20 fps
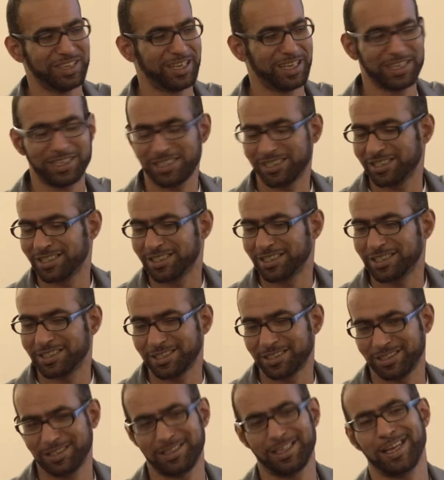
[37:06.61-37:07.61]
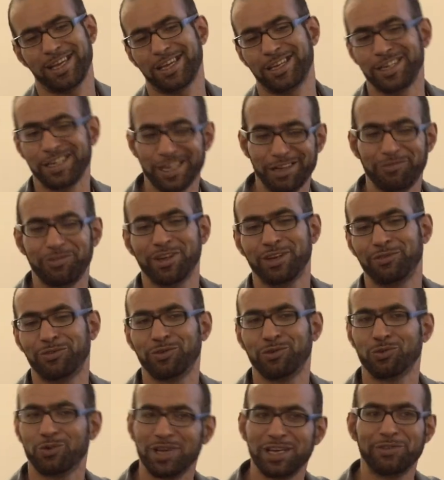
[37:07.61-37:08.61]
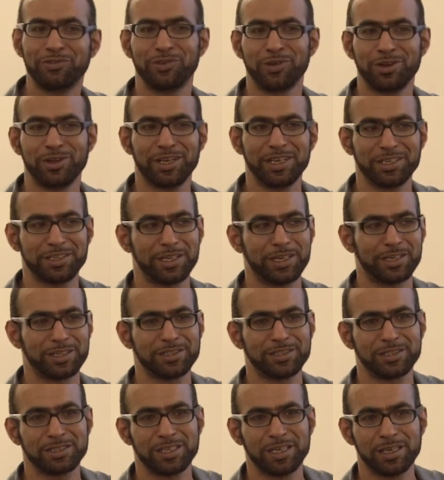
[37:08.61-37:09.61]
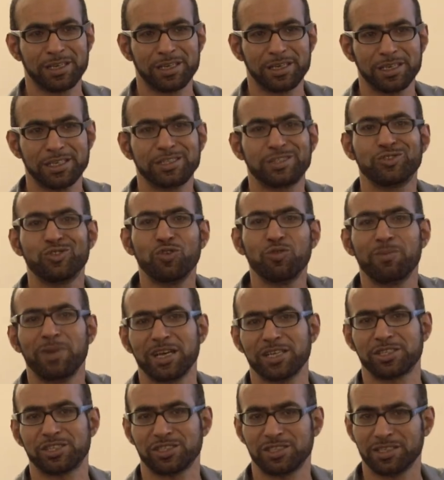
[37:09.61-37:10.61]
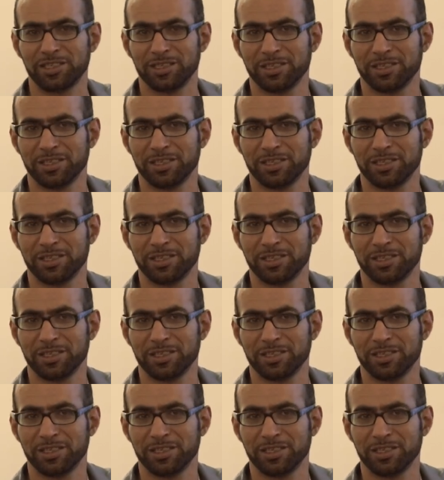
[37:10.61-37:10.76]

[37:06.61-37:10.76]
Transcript: Actually, this is the level of willful ignorance is too much.